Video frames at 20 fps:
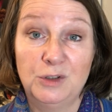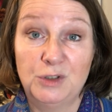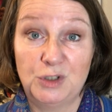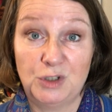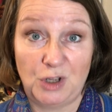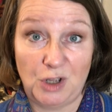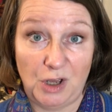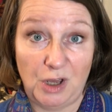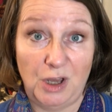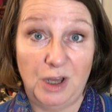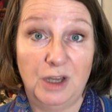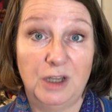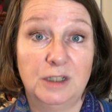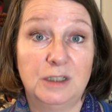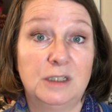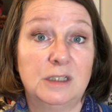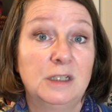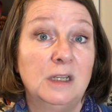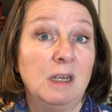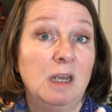
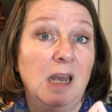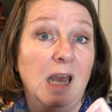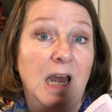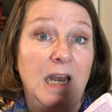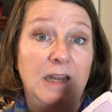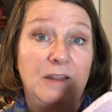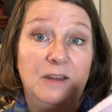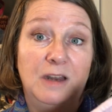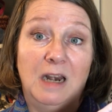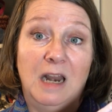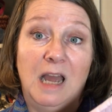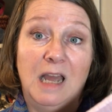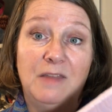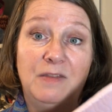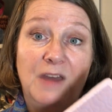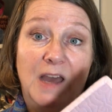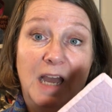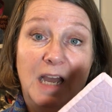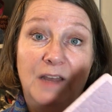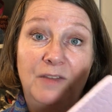skirts, anything like
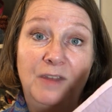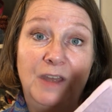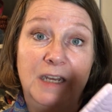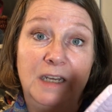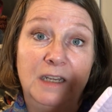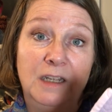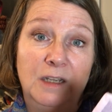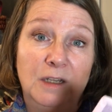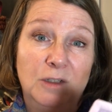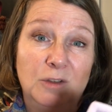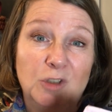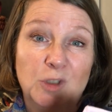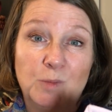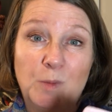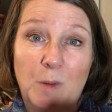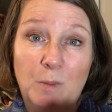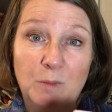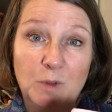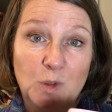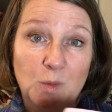that, and then just
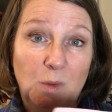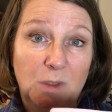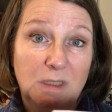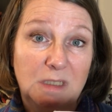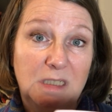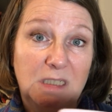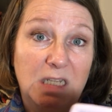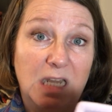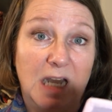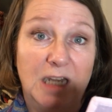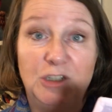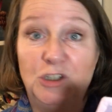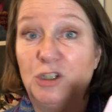pop them to one side.